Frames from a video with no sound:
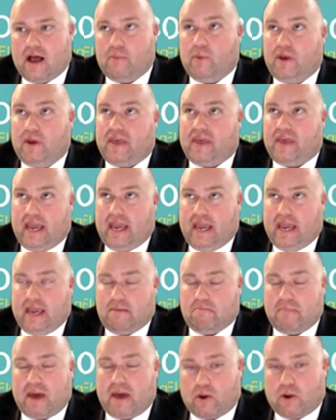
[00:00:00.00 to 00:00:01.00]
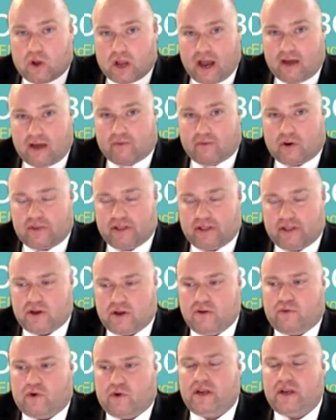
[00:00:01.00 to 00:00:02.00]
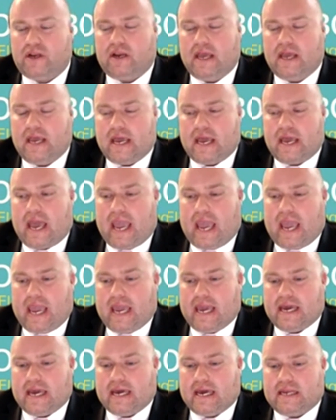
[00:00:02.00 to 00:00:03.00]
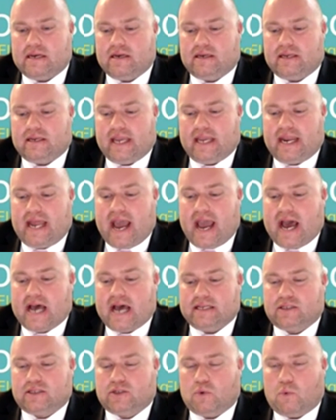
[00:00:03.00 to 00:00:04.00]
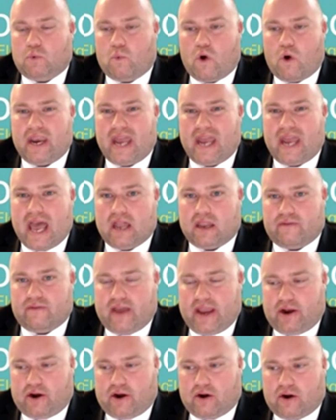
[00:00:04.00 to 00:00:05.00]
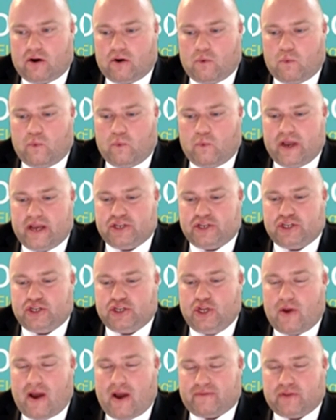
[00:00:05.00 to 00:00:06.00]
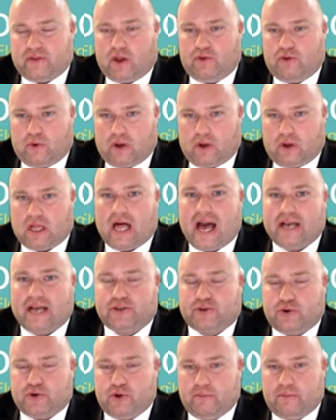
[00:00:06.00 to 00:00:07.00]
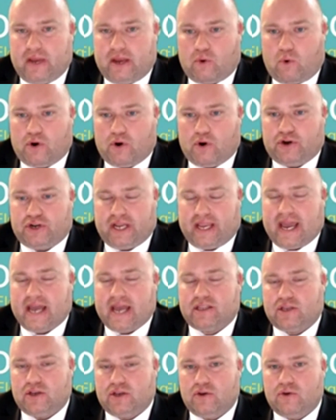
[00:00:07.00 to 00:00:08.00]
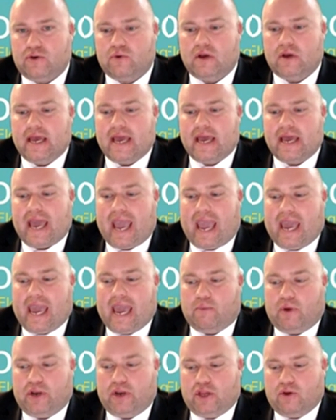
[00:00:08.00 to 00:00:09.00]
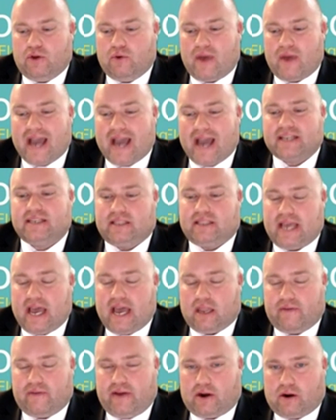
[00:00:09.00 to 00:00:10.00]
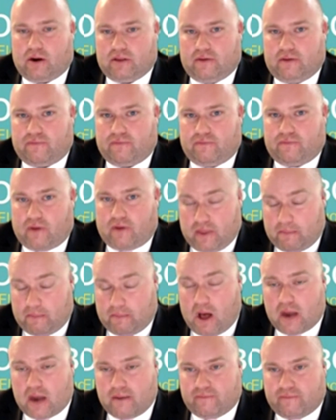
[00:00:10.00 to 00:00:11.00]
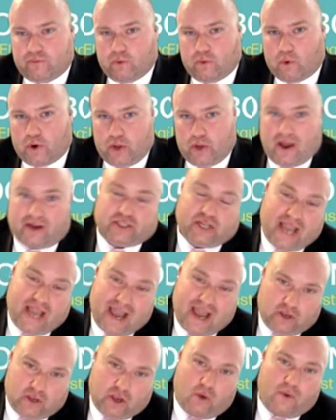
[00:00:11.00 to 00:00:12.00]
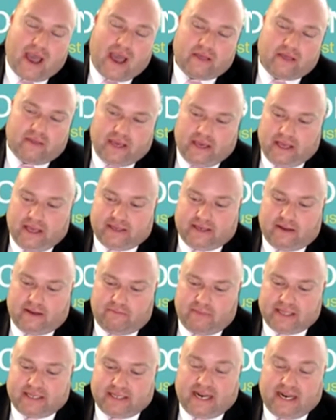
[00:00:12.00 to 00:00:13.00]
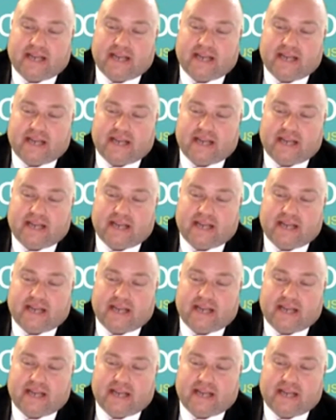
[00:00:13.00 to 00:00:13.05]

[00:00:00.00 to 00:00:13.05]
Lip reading: with a metal cover that's over it. And it has one elevator, which you have to go through a classroom in order to get to. And when you exit the elevator on the bottom floor, you actually have to go. It's an